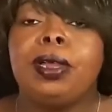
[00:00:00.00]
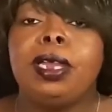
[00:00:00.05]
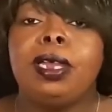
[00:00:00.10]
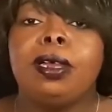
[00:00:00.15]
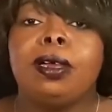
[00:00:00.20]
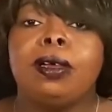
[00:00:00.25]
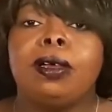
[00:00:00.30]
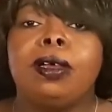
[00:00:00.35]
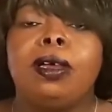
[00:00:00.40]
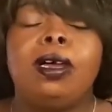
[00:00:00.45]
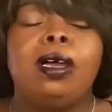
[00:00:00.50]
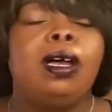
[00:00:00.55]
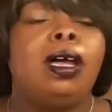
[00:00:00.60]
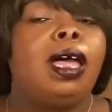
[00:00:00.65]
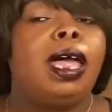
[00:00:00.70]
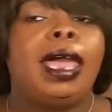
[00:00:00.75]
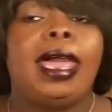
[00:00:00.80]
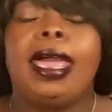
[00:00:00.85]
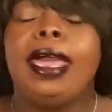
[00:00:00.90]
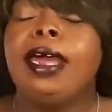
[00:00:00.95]
here?
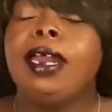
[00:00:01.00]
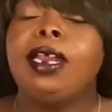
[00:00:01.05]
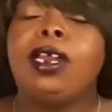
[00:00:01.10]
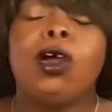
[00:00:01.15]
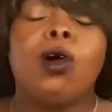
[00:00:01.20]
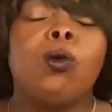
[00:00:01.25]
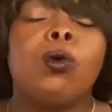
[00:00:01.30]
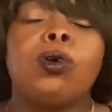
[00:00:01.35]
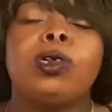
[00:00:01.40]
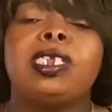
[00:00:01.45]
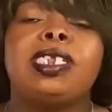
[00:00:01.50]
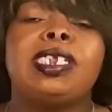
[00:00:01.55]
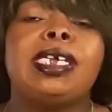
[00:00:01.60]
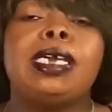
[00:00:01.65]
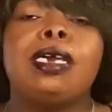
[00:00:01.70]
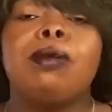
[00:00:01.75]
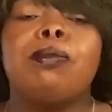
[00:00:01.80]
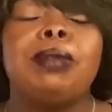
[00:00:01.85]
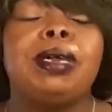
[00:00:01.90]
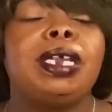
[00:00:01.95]
Hannah don't want to
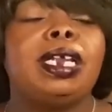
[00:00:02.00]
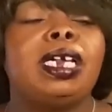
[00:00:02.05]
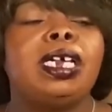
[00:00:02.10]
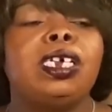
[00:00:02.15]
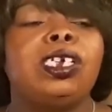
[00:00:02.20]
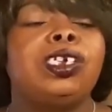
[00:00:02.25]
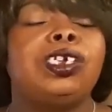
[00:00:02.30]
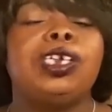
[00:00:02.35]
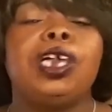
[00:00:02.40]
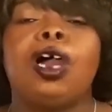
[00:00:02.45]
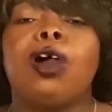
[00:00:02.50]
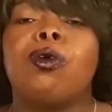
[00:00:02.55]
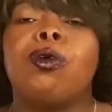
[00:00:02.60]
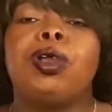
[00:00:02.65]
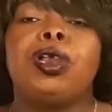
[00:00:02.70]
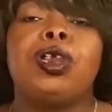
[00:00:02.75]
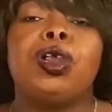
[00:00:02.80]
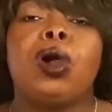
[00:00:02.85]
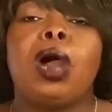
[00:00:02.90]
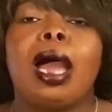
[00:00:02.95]
tell Benny because she
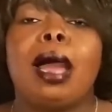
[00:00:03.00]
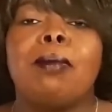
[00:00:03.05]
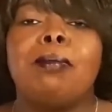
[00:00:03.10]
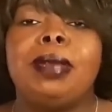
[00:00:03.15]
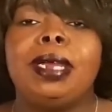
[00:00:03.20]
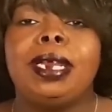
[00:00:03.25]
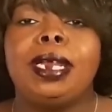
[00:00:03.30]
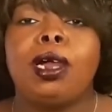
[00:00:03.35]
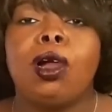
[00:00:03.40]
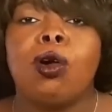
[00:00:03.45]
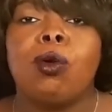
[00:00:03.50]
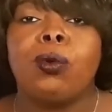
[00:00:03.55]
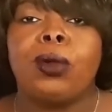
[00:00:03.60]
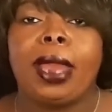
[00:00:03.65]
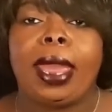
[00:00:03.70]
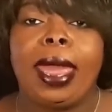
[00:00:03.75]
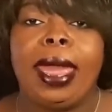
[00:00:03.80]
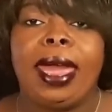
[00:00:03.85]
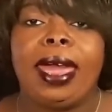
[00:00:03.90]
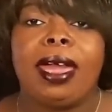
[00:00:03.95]
already know how Benny gonna
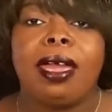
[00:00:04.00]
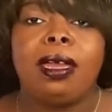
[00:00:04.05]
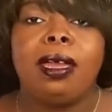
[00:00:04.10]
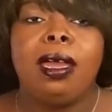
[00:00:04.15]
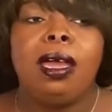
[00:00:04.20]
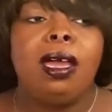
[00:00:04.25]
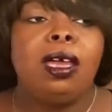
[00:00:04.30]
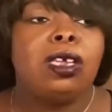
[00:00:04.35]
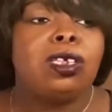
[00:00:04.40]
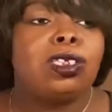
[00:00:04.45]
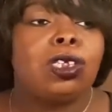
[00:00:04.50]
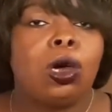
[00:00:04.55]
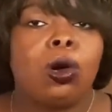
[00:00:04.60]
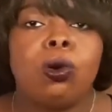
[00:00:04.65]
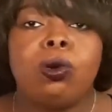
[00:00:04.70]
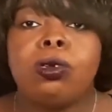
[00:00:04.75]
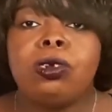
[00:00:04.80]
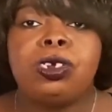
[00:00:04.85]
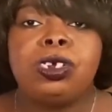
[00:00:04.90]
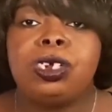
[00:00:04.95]
react.
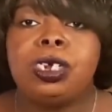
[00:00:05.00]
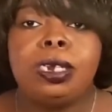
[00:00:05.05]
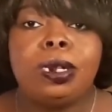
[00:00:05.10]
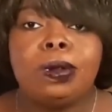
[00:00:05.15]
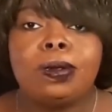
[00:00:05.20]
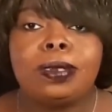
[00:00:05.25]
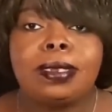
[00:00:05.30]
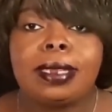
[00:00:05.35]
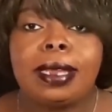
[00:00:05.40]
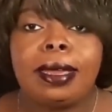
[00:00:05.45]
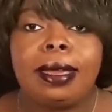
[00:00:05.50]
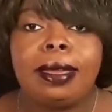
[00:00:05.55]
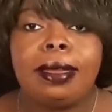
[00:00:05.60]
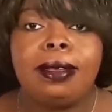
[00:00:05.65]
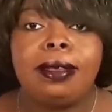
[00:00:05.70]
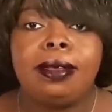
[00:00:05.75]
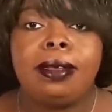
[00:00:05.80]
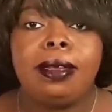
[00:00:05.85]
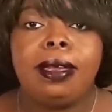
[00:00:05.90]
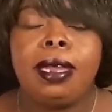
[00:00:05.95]
So she don't say
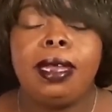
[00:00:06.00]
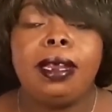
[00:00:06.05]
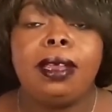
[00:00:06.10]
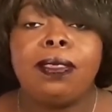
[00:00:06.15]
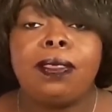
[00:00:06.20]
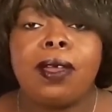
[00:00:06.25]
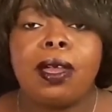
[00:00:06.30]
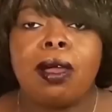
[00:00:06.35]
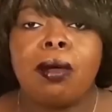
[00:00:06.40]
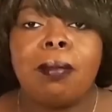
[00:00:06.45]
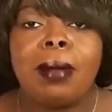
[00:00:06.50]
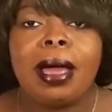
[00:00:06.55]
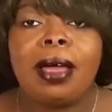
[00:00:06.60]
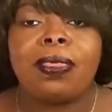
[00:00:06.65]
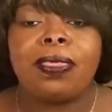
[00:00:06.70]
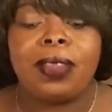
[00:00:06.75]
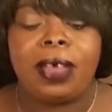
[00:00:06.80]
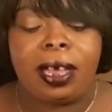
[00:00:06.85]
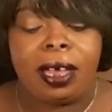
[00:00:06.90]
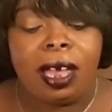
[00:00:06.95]
anything
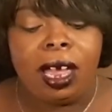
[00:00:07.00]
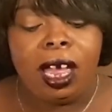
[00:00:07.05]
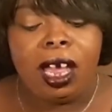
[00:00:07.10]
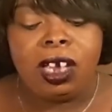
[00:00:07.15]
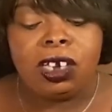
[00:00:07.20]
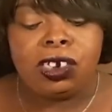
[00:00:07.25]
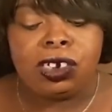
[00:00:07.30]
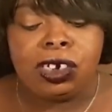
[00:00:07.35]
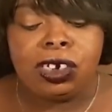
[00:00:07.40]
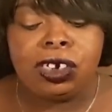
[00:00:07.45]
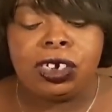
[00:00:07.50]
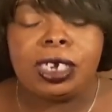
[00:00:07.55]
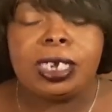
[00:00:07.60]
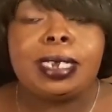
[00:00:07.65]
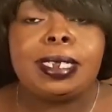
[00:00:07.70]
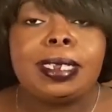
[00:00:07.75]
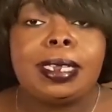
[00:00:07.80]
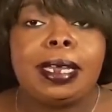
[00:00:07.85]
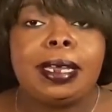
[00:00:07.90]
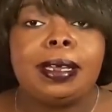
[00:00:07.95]
about that. She
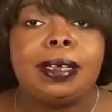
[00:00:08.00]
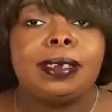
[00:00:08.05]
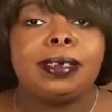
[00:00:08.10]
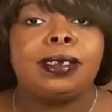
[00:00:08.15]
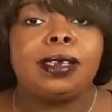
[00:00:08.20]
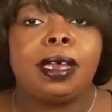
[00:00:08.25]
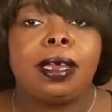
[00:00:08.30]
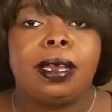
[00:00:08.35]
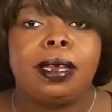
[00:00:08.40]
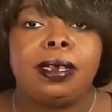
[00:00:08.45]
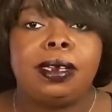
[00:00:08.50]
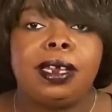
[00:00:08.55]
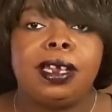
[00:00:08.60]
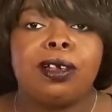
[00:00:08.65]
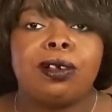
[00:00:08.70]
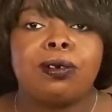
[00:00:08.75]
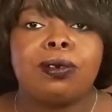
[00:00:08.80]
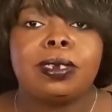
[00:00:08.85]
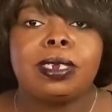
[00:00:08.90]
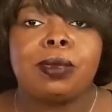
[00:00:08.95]
just says
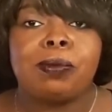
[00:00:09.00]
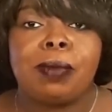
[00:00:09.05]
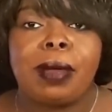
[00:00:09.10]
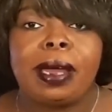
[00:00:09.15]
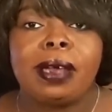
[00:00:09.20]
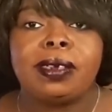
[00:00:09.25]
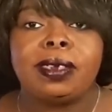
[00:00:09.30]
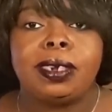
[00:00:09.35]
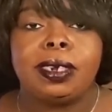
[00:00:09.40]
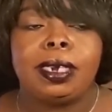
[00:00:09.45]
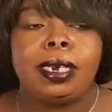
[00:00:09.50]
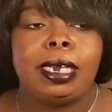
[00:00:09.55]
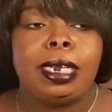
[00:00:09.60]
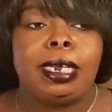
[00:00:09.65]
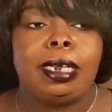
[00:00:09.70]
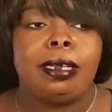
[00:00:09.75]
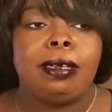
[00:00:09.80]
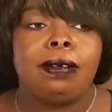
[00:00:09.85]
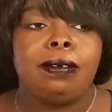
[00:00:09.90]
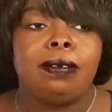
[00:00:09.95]
Derek was about to
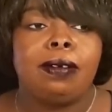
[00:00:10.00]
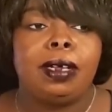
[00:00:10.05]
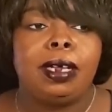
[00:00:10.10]
leave.